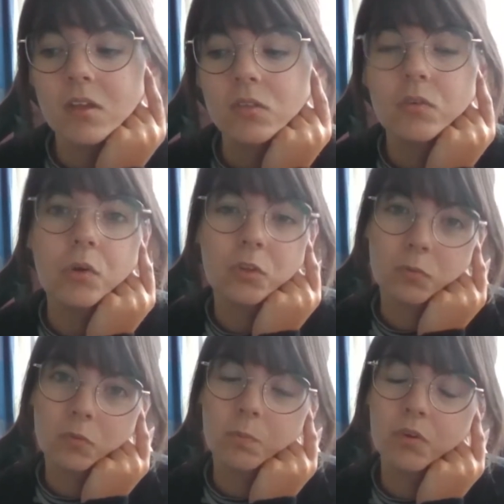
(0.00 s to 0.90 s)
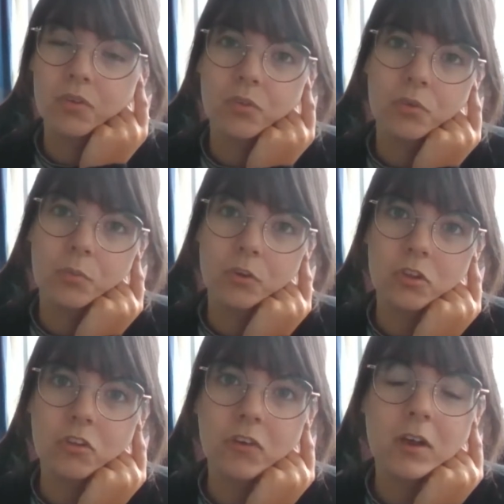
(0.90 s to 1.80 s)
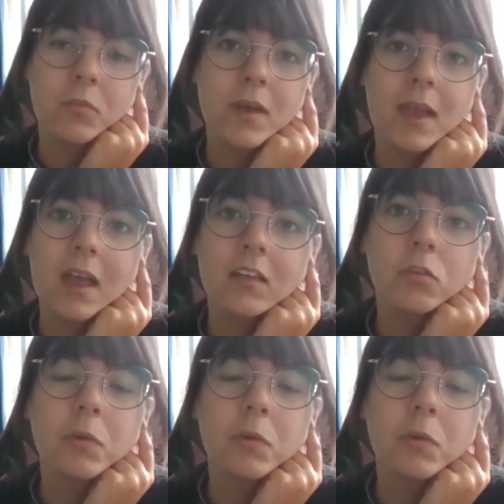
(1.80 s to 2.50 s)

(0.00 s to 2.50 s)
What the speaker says: not put too much strain on my hands,